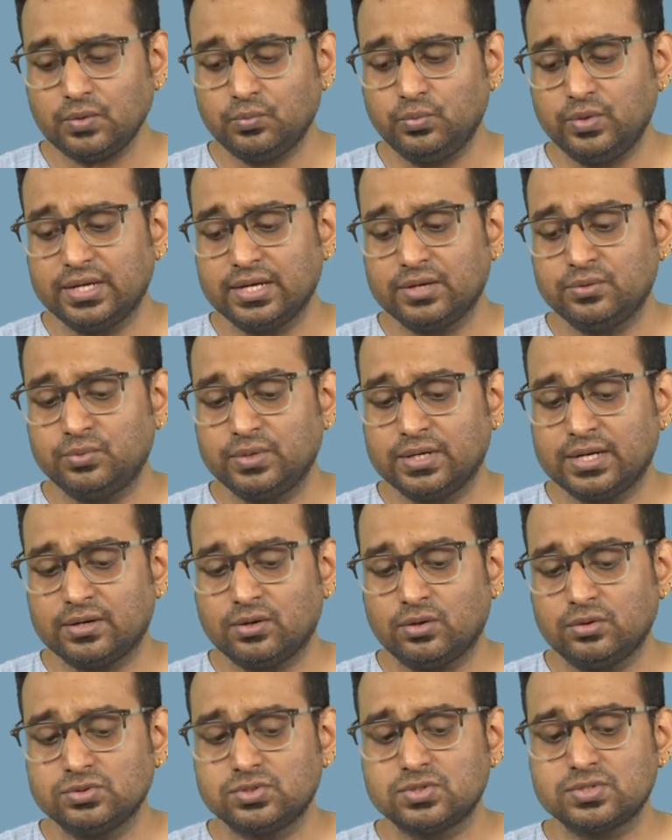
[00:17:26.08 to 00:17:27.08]
we can we
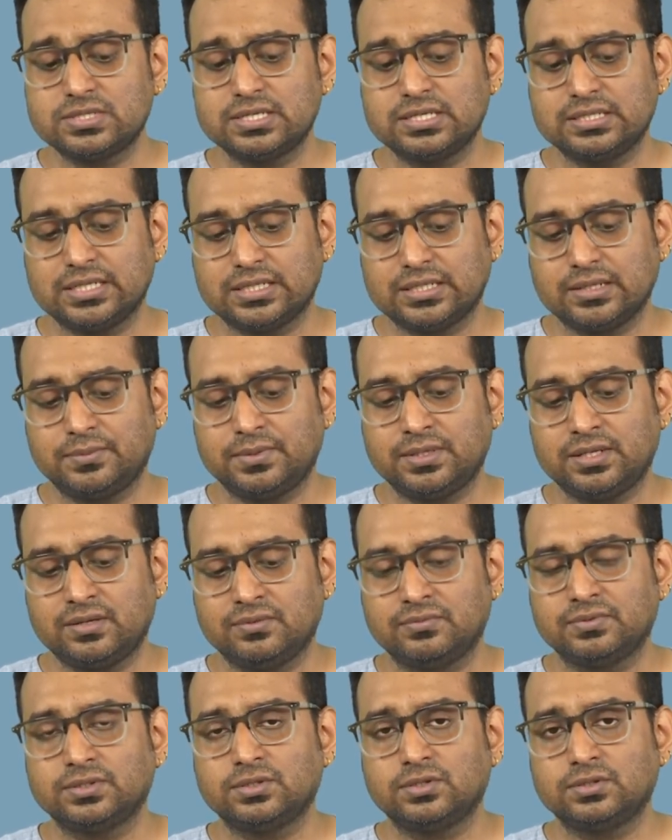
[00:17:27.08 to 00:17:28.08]
can also see that I mean
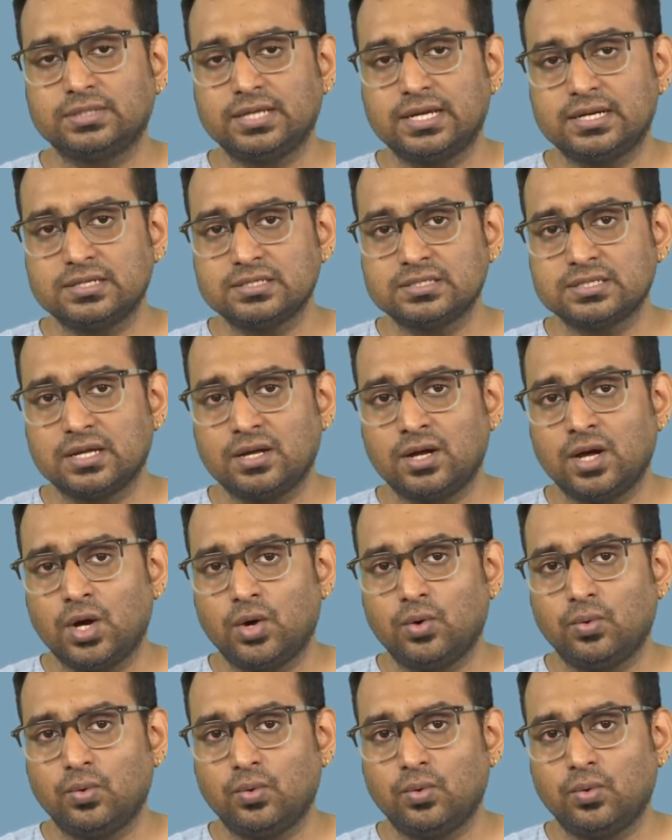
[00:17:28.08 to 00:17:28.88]
even though there is a